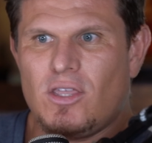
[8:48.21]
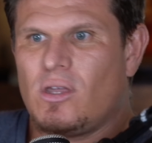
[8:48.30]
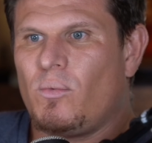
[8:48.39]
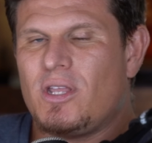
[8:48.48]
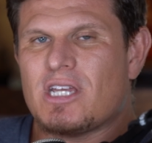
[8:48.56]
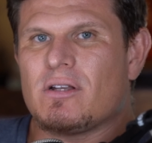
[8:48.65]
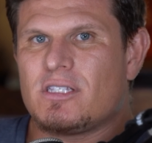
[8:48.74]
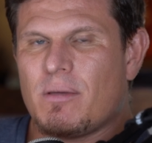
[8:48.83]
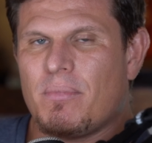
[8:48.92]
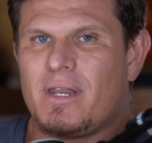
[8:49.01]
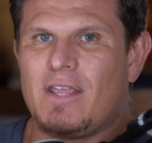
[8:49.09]
You can reach out to
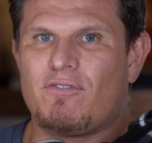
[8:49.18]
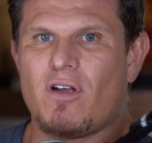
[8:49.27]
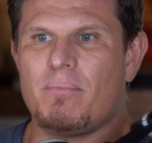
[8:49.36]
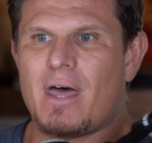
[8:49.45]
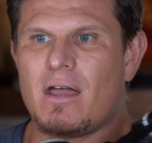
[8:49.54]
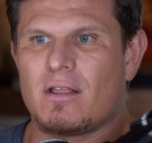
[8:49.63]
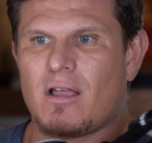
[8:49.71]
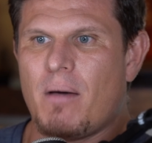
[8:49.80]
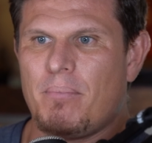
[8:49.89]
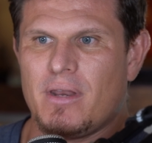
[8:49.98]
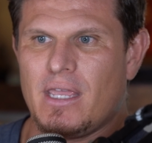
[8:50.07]
somebody from that
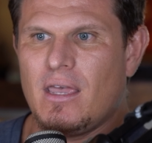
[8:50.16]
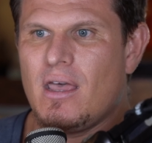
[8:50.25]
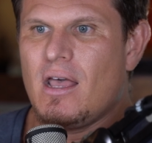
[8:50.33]
company.